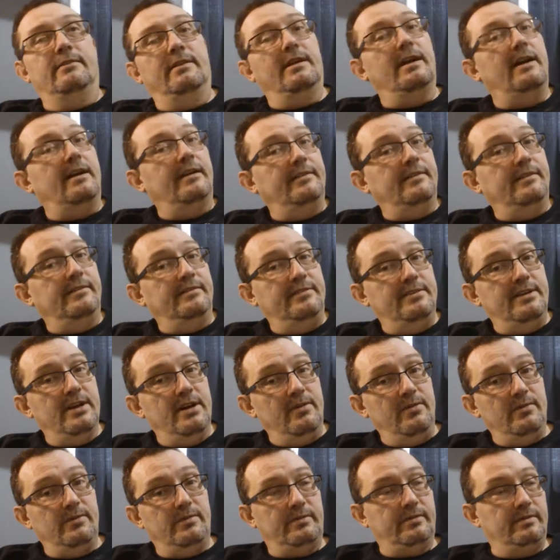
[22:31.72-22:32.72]
Not just
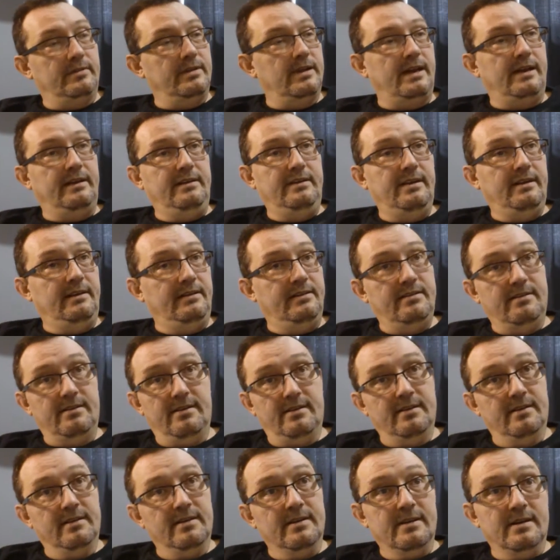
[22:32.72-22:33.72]
jokes. I did
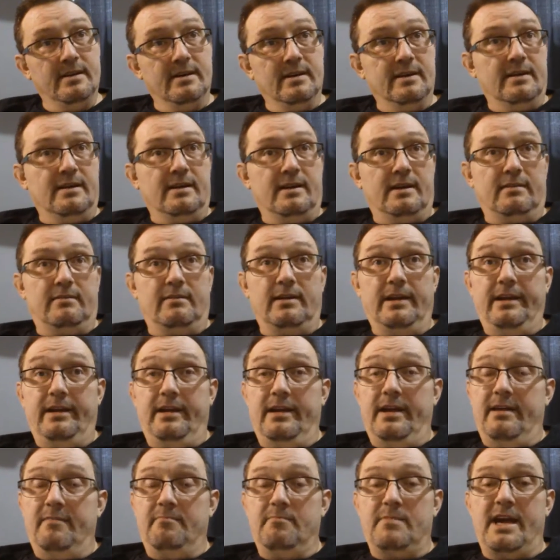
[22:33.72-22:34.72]
the
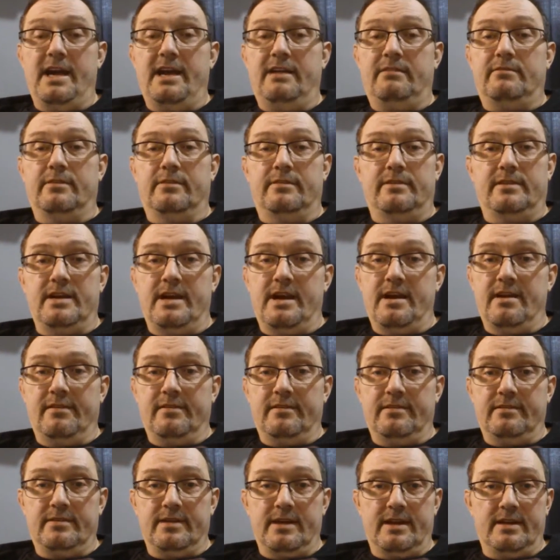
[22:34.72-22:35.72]
Redneck Mattress
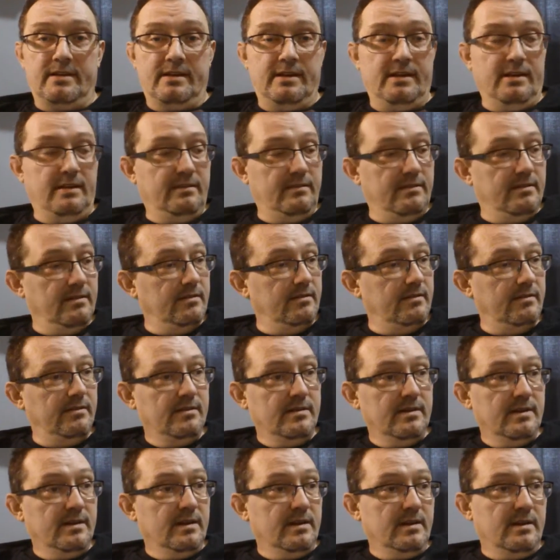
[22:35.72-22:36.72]
Challenge. I did the
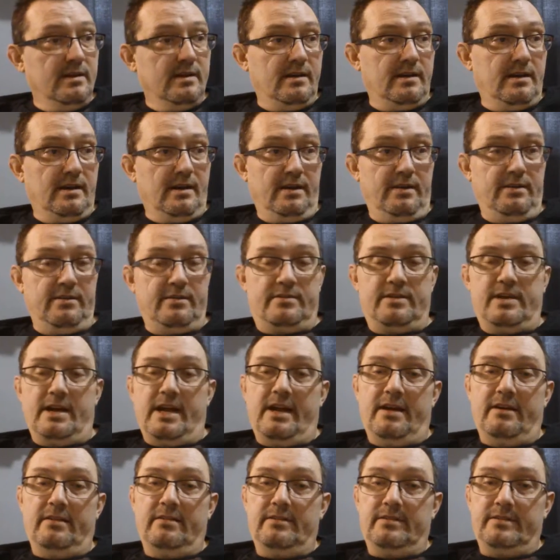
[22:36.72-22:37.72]
other
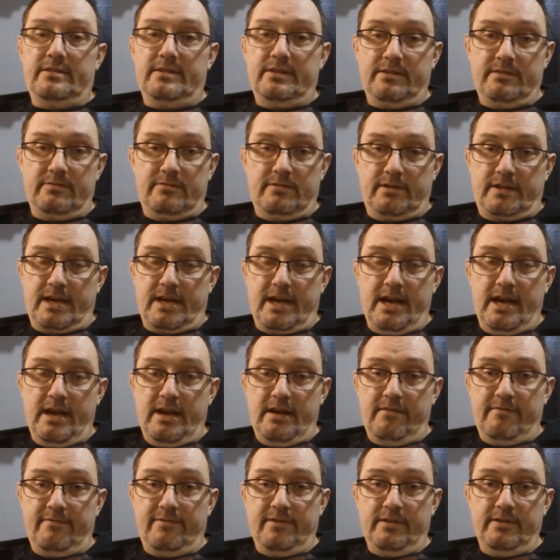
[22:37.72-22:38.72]
challenges with
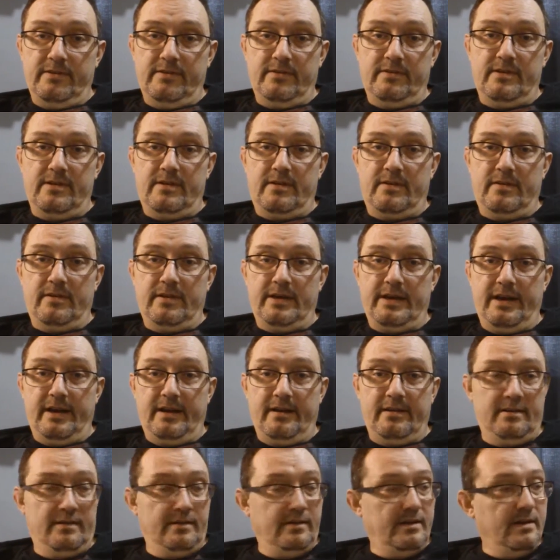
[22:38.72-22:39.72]
canned food and all
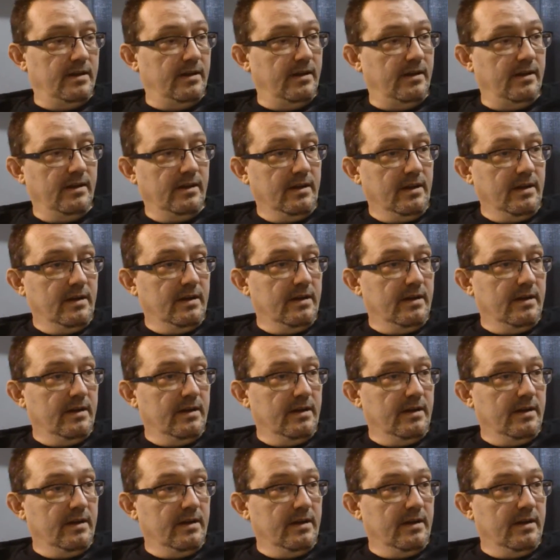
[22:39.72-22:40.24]
that. And